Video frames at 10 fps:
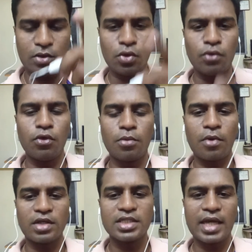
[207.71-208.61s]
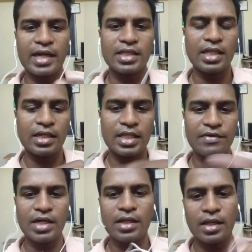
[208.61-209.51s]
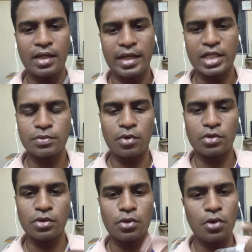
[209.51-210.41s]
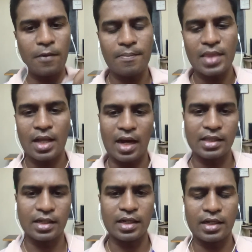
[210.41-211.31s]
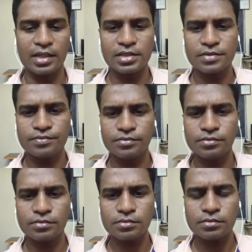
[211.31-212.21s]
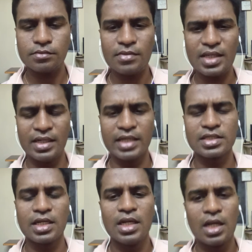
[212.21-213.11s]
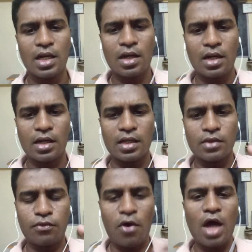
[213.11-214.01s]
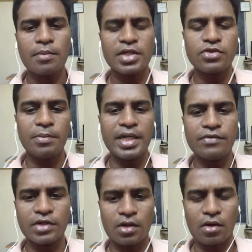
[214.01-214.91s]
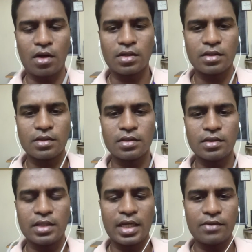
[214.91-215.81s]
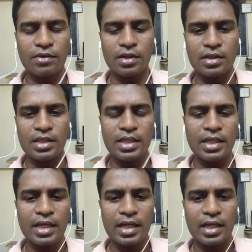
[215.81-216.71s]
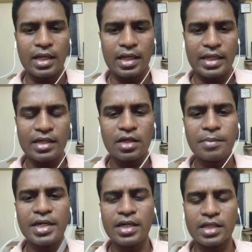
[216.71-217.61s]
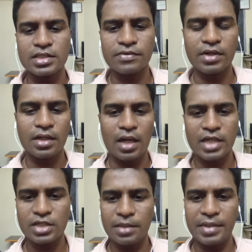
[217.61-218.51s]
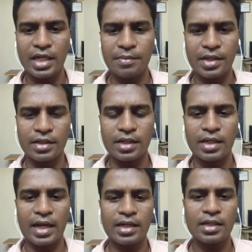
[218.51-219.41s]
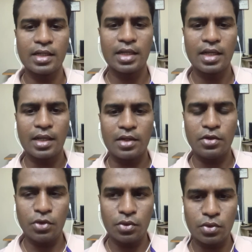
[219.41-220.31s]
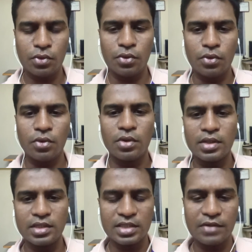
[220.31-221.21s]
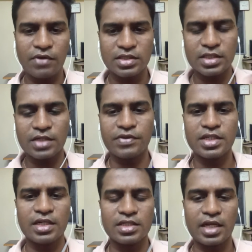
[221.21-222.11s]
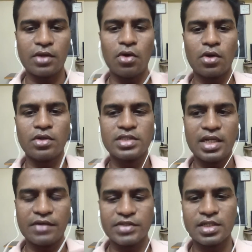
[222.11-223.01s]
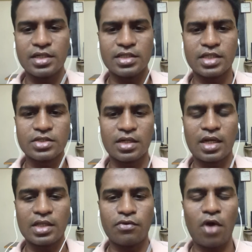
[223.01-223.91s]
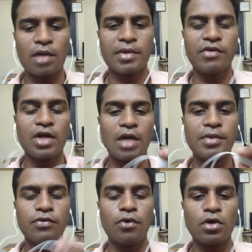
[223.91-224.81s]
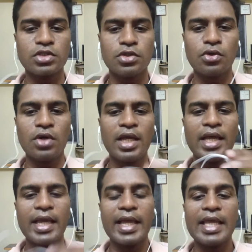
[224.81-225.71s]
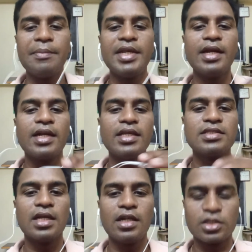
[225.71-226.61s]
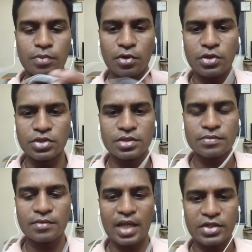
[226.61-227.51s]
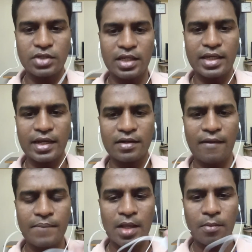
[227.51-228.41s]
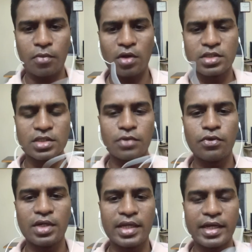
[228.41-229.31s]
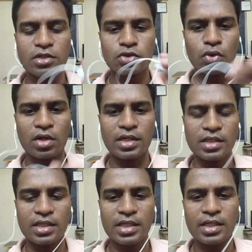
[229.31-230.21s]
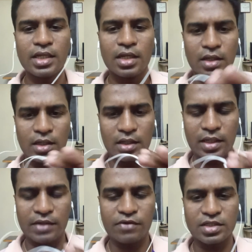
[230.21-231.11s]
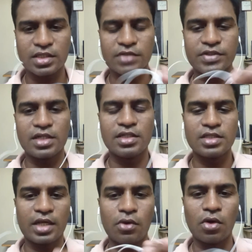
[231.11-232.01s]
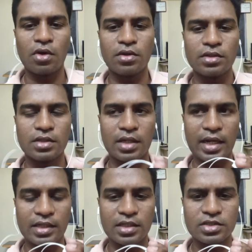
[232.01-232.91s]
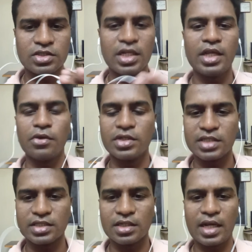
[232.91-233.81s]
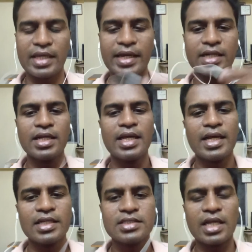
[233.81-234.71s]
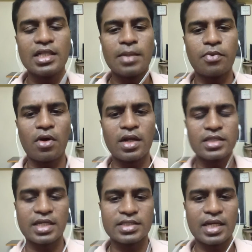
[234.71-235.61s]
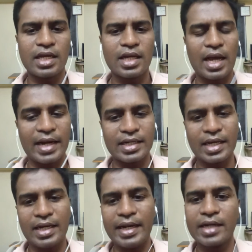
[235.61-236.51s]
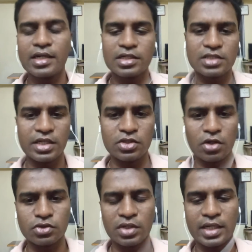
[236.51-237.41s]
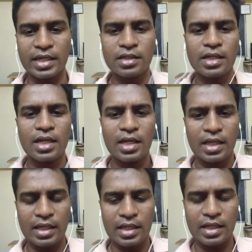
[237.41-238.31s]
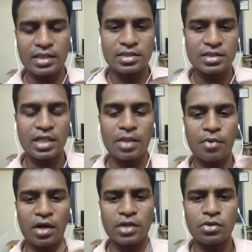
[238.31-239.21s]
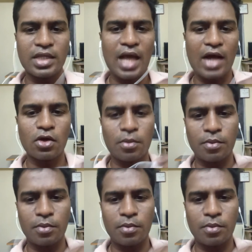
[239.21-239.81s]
do food processing, and then they will export it to other countries. Next, the farmers will benefit a lot. The intermediaries will largely be eliminated, and due to this infrastructure facilities like godown, chilling facilities, etc., the farmer will not be forced to immediately sell this produce. Actually, he can process the food, he can store it in the infrastructure facilities like godown and this chilling units, etc. He can sell the products at a later stage also. He can sell the product to the agro